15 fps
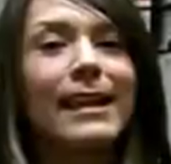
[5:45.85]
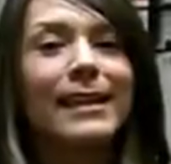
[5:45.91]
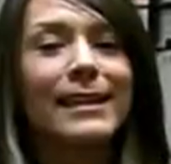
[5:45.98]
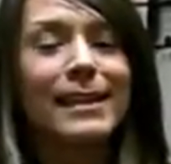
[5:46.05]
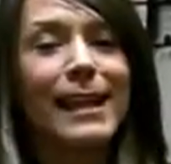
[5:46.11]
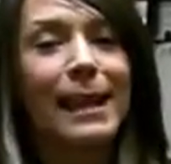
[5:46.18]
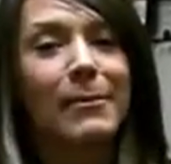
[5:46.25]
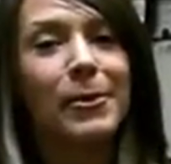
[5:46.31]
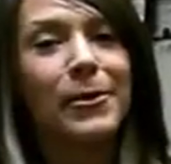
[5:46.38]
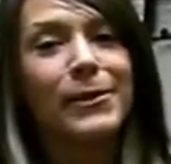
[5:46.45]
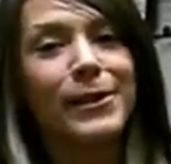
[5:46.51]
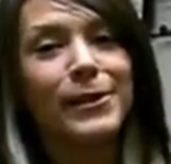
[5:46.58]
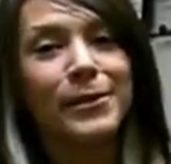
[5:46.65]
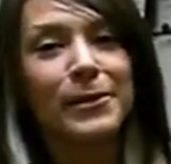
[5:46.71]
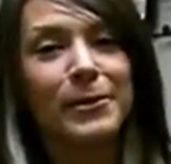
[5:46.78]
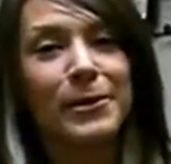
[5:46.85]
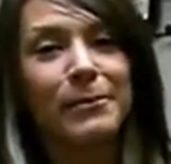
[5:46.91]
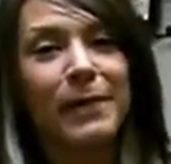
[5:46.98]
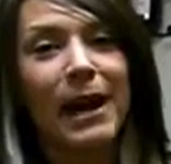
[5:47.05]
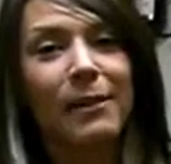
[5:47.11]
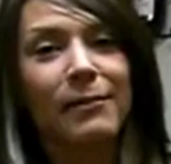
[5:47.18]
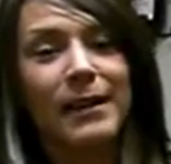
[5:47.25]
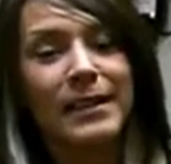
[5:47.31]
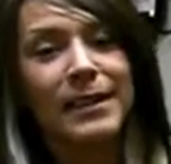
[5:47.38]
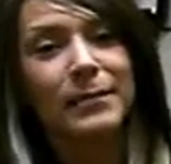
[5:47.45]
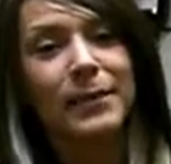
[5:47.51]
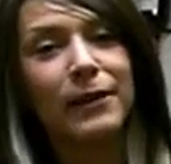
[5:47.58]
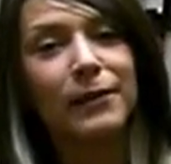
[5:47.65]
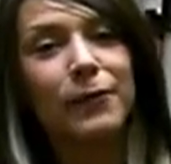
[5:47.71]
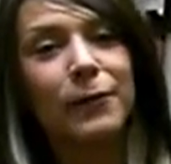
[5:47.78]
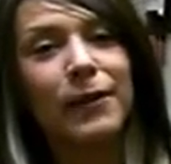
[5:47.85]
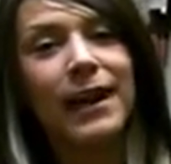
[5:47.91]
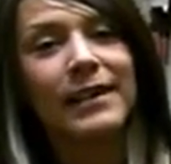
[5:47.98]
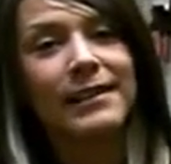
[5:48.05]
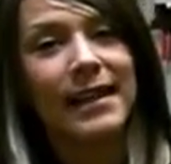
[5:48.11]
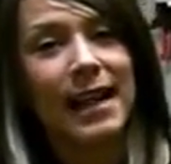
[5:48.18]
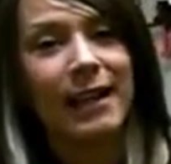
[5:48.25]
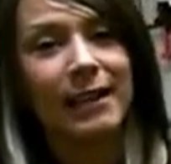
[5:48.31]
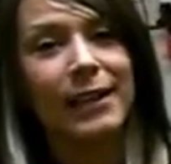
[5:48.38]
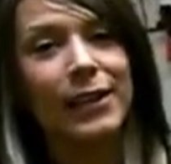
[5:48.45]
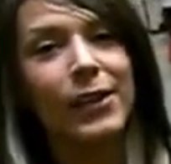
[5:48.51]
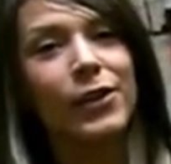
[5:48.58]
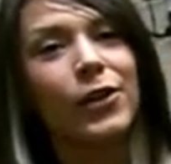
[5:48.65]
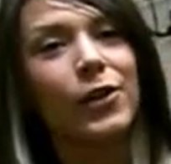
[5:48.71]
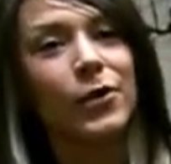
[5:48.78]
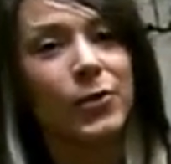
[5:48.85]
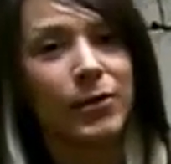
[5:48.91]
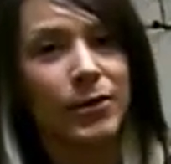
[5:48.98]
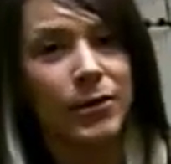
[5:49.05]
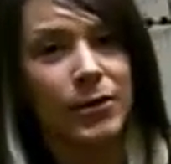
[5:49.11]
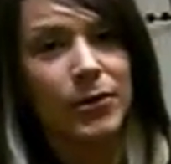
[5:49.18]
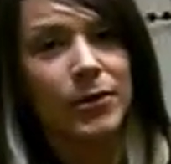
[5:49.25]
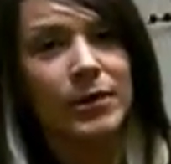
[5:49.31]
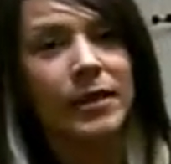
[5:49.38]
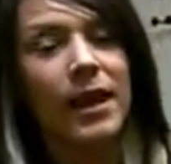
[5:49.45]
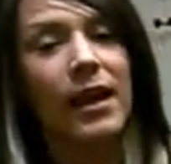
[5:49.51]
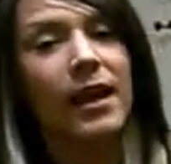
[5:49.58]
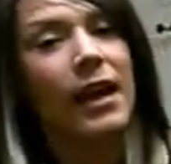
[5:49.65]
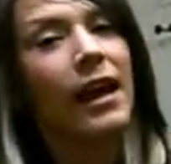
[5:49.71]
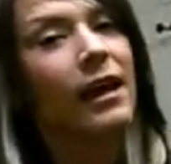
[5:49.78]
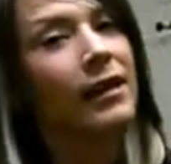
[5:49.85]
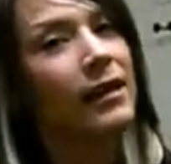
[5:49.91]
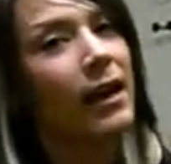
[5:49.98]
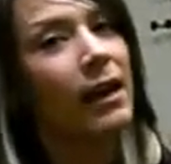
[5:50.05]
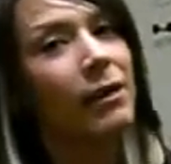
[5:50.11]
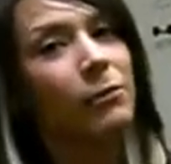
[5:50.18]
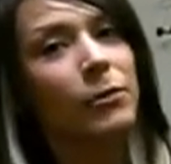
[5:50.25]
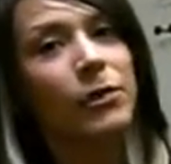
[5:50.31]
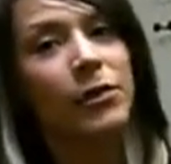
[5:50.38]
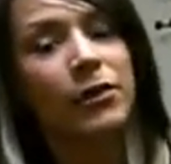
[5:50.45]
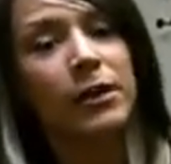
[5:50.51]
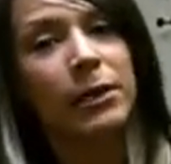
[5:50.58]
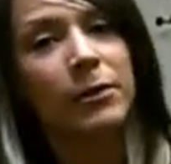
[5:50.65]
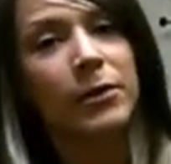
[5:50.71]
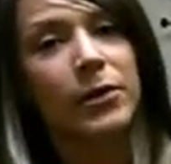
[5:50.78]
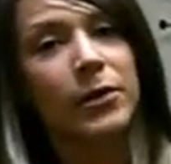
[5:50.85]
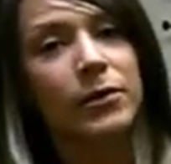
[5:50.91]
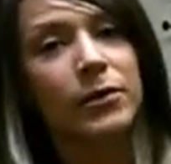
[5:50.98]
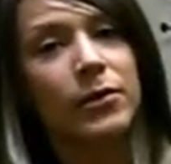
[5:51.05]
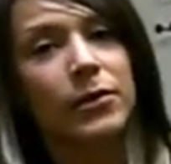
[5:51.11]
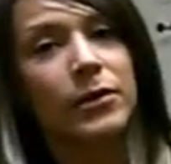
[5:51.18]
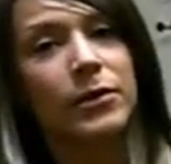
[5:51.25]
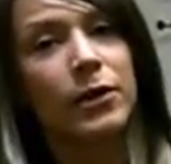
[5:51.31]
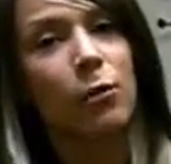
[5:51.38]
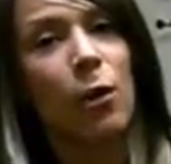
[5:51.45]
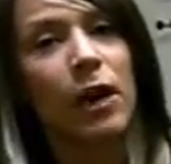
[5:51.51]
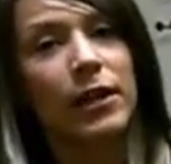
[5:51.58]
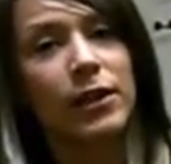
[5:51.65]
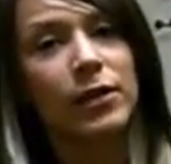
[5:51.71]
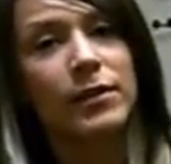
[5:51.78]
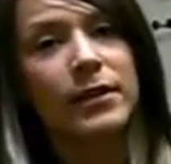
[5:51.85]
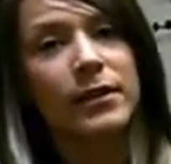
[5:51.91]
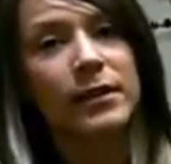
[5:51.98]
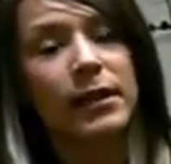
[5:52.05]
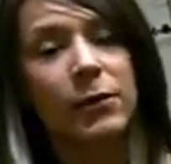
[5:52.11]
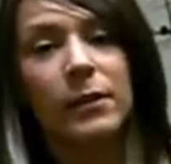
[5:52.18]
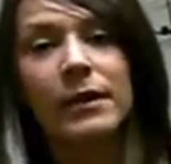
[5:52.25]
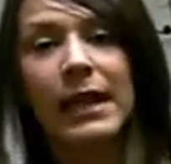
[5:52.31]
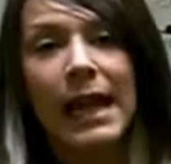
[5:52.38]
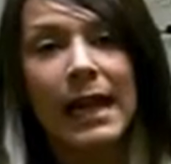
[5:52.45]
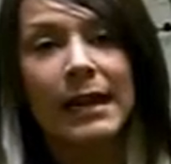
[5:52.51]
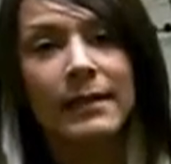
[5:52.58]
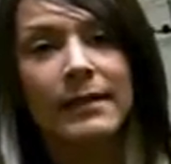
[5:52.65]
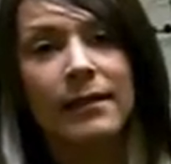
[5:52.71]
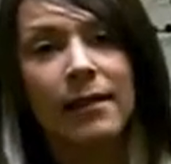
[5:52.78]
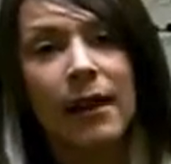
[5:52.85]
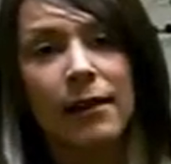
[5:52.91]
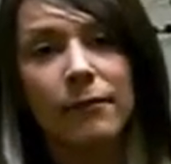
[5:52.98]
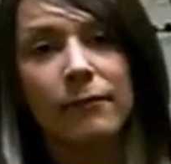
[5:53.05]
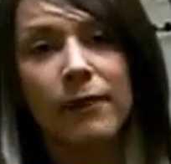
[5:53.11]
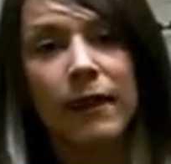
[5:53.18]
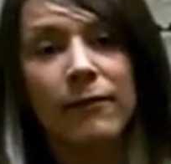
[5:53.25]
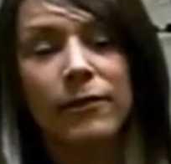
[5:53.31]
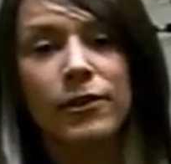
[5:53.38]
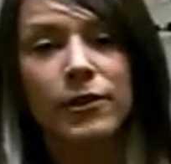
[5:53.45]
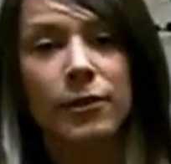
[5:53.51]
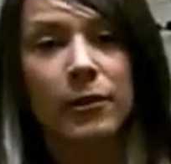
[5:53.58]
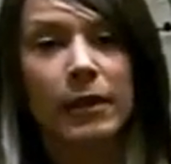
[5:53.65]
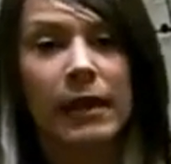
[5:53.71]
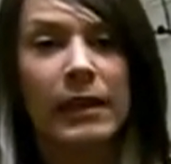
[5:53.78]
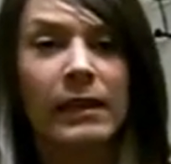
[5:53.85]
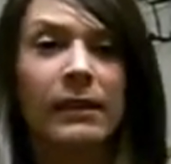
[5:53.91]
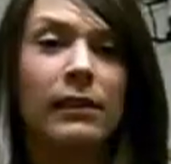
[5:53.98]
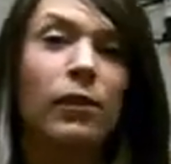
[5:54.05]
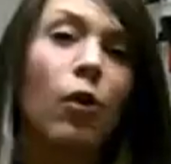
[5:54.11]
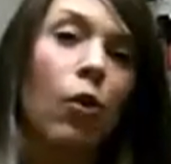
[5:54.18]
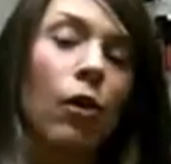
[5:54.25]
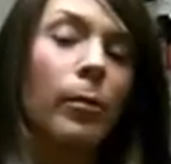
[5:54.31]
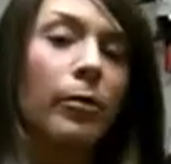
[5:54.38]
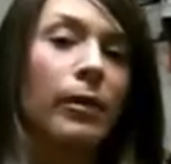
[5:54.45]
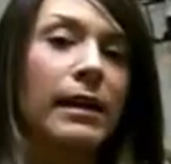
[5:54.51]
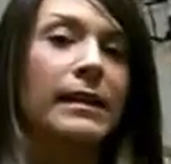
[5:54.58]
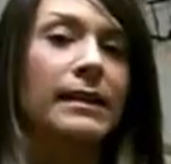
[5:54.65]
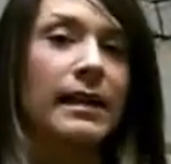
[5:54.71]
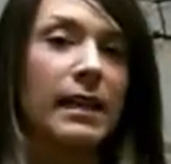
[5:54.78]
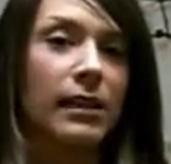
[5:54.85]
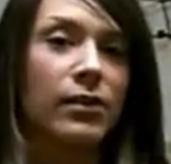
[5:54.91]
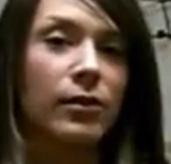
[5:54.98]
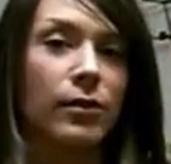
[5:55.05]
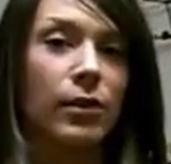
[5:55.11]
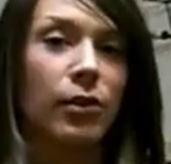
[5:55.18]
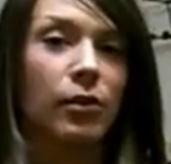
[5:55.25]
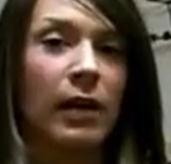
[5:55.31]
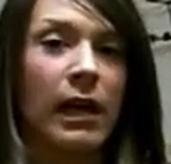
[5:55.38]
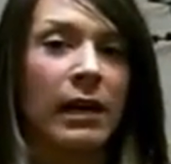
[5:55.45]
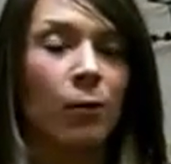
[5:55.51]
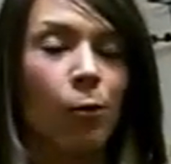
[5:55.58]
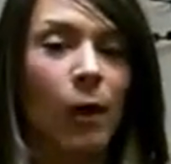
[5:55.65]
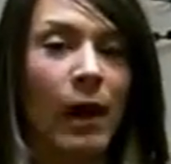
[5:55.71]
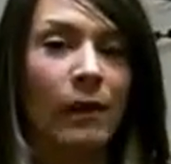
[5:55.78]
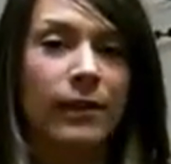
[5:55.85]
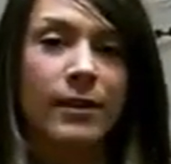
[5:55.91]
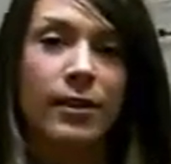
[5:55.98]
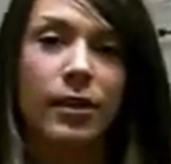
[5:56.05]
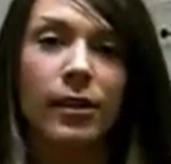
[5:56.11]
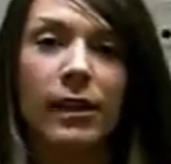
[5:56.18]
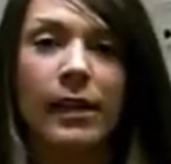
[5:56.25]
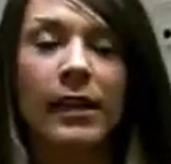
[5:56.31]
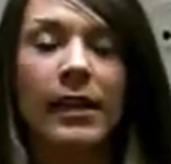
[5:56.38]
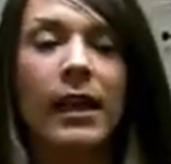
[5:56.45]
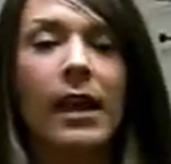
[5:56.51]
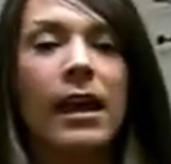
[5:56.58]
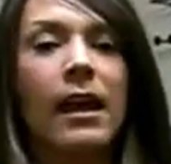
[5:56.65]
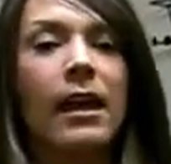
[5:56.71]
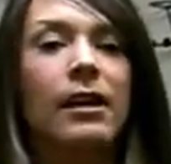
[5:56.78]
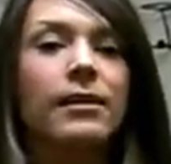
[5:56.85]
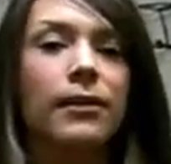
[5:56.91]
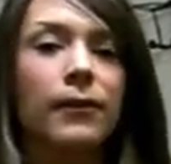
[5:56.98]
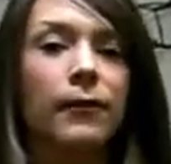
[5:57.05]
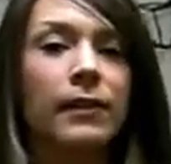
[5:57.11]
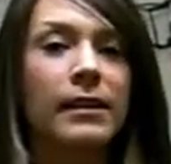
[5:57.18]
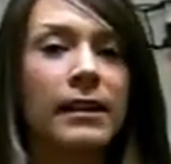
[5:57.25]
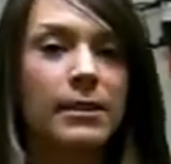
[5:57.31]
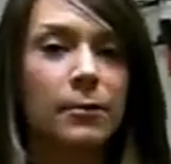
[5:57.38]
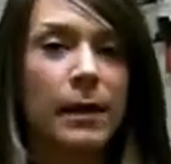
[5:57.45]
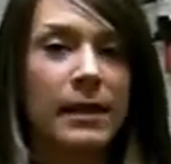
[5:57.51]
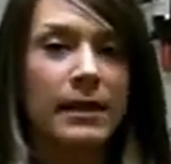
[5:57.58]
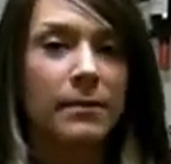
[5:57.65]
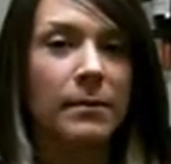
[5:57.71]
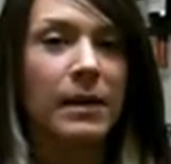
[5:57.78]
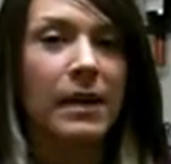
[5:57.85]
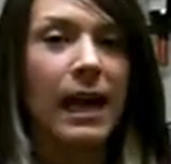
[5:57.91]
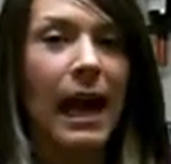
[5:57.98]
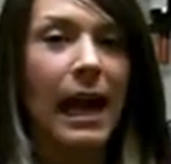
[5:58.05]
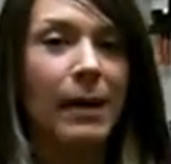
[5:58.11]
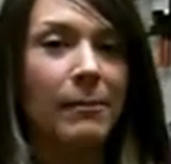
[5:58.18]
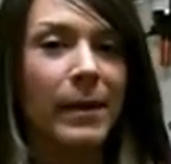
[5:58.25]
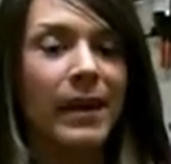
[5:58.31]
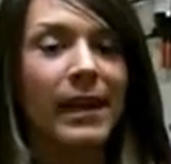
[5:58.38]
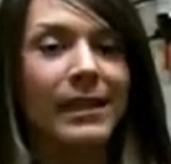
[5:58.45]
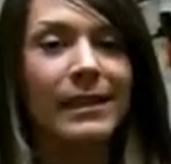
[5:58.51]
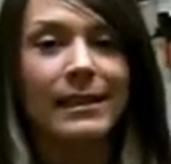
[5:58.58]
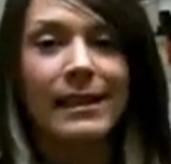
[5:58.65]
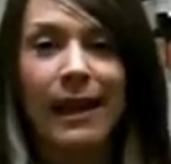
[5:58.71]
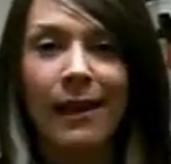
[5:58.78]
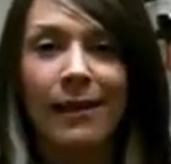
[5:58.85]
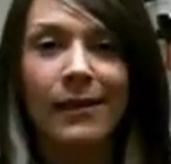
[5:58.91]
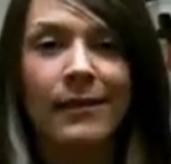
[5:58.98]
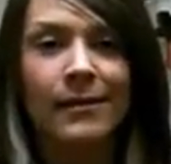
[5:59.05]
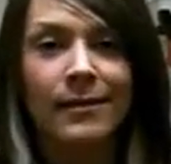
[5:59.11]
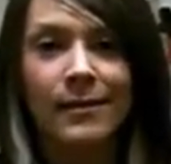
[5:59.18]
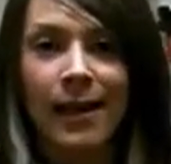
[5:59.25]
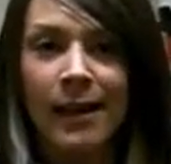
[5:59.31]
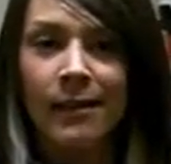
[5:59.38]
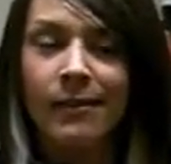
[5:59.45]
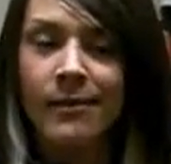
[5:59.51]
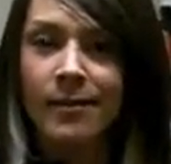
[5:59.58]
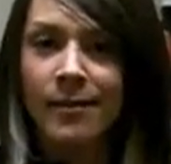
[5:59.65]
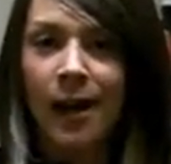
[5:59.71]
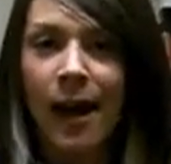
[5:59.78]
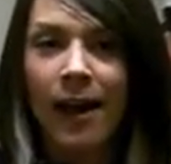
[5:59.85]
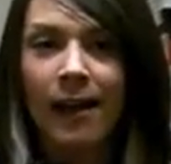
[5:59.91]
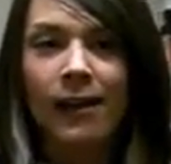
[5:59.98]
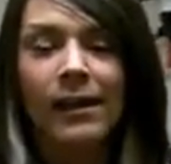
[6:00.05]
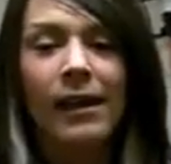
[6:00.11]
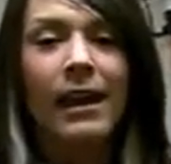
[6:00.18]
Today I'm going to show you my recipe for Italian couscous. Again, with cooking with couscous, you want to use a liquid that has a lot of flavor so it incorporates into the grain while it's cooking. So for this recipe, I make an Italian style stock.